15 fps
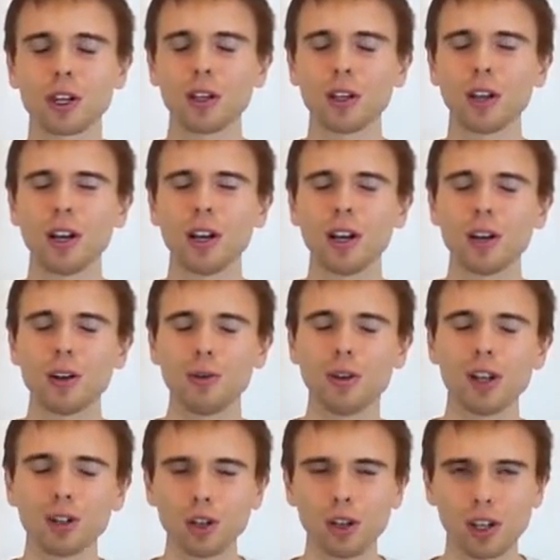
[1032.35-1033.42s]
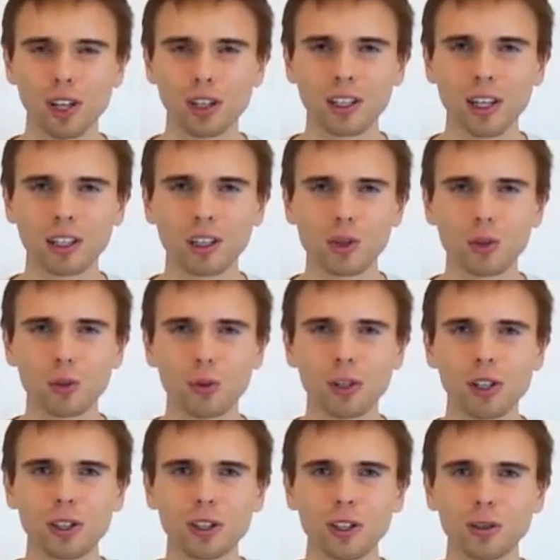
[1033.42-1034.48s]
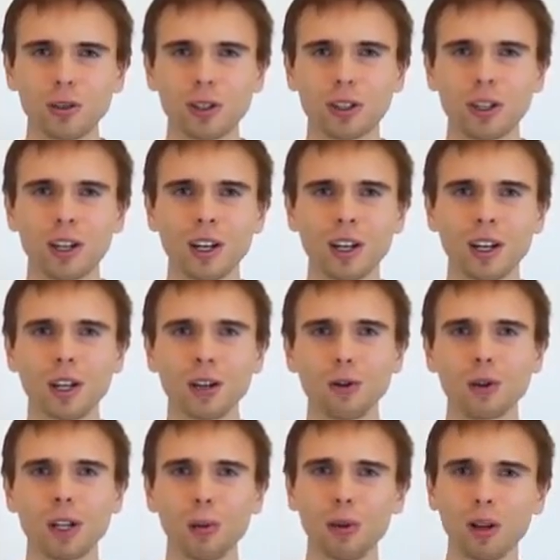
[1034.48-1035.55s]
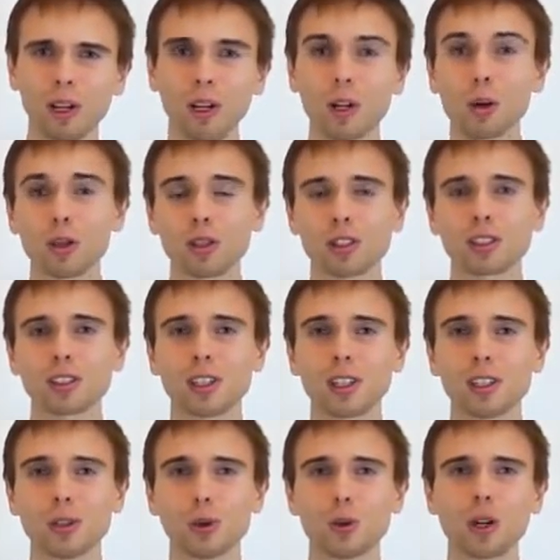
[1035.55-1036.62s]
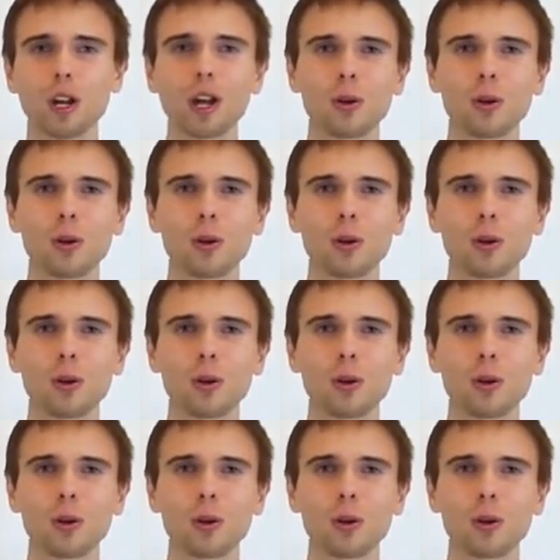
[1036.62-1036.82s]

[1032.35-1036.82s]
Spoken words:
I waited for the evening when I began to meditate, and I was in a good mood.